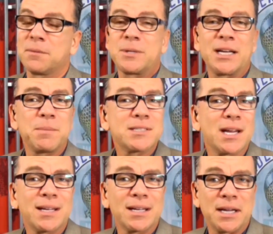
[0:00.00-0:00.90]
going to be
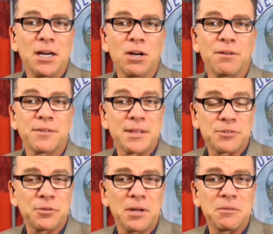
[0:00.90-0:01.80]
taken care of,
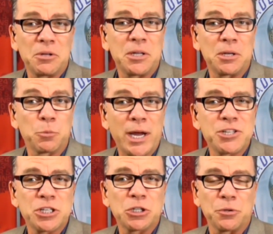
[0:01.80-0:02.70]
and a
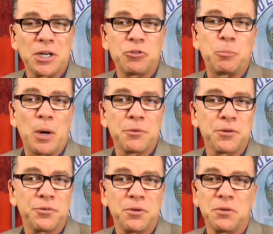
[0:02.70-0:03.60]
wage increase,
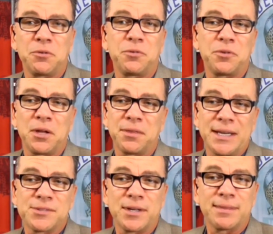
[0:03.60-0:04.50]
bonuses,
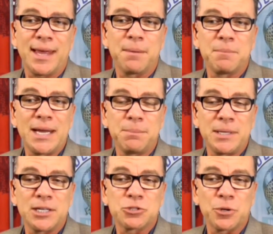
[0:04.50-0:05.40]
things like that may
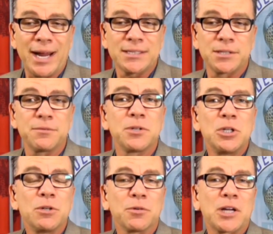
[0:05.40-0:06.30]
be attractive
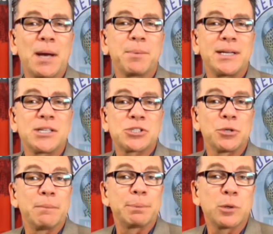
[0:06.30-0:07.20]
for companies
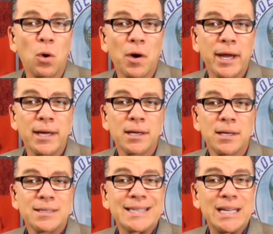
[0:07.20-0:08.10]
to employ
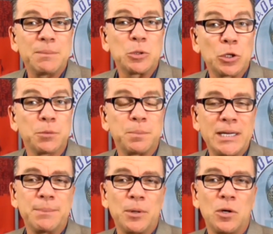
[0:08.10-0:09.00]
to keep good
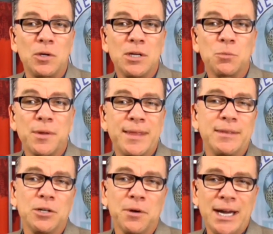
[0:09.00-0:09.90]
people
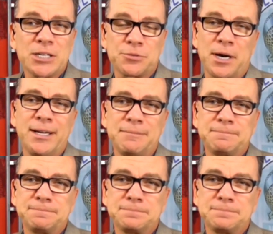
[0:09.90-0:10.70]
within their ranks, right?